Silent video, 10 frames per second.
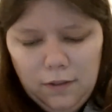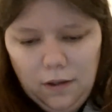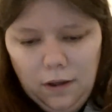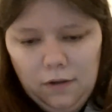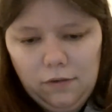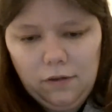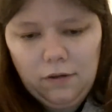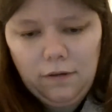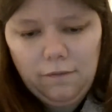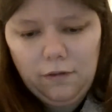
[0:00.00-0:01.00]
also,
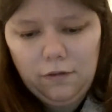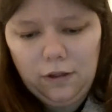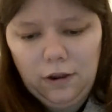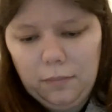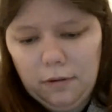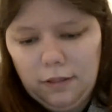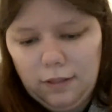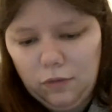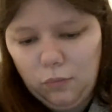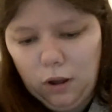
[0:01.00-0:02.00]
if there's anybody
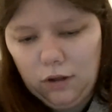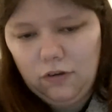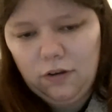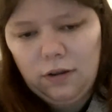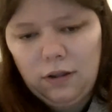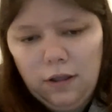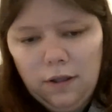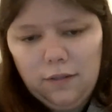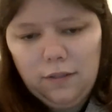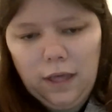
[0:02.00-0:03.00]
that's watching
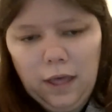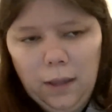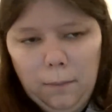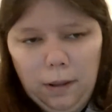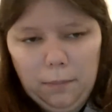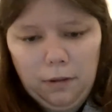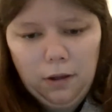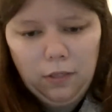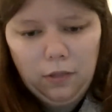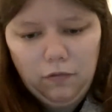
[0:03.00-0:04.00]
that might be
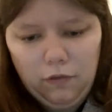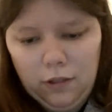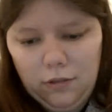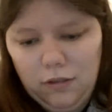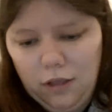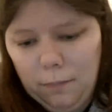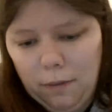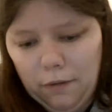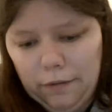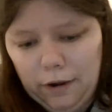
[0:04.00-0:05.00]
on the fence
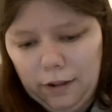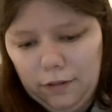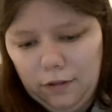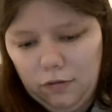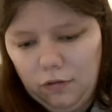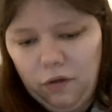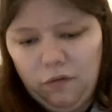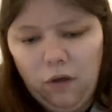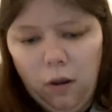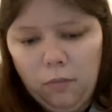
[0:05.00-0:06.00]
about getting these
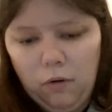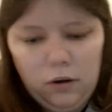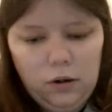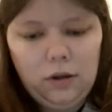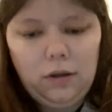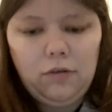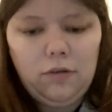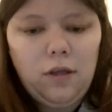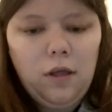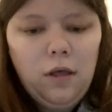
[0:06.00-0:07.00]
Clover Amour hooks,
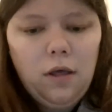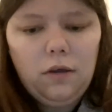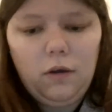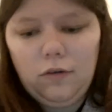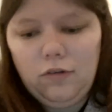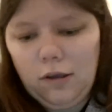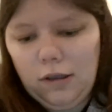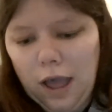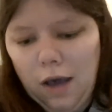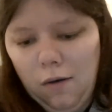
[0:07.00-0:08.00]
go check
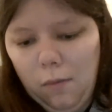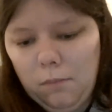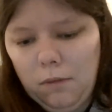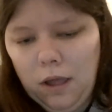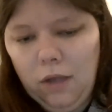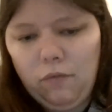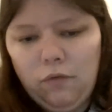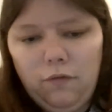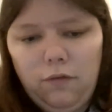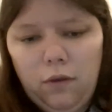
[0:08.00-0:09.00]
out my
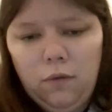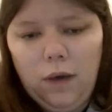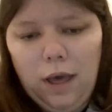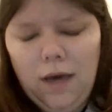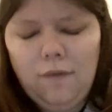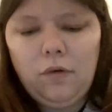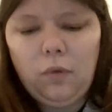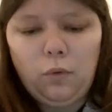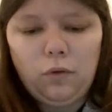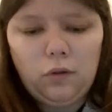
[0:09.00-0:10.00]
review. I have an
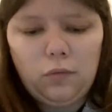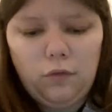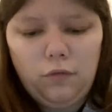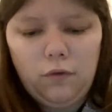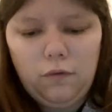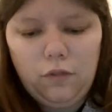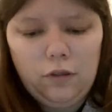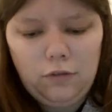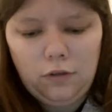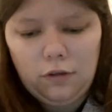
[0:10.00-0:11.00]
older review of
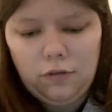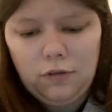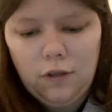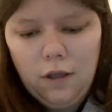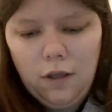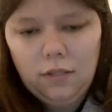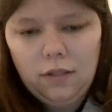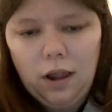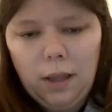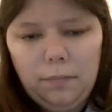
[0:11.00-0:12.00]
these hooks
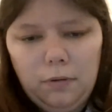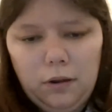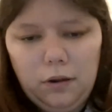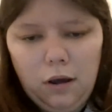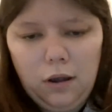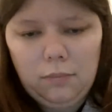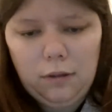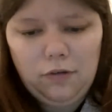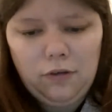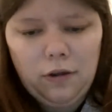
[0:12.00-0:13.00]
that I put on my
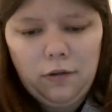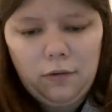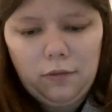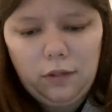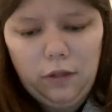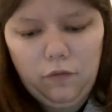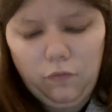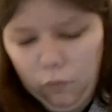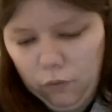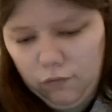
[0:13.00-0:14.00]
channel like
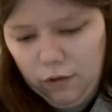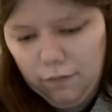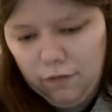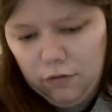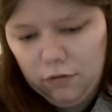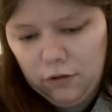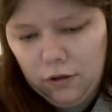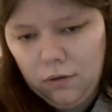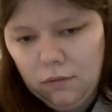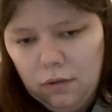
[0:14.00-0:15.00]
4 or 5 years
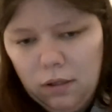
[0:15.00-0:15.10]
ago.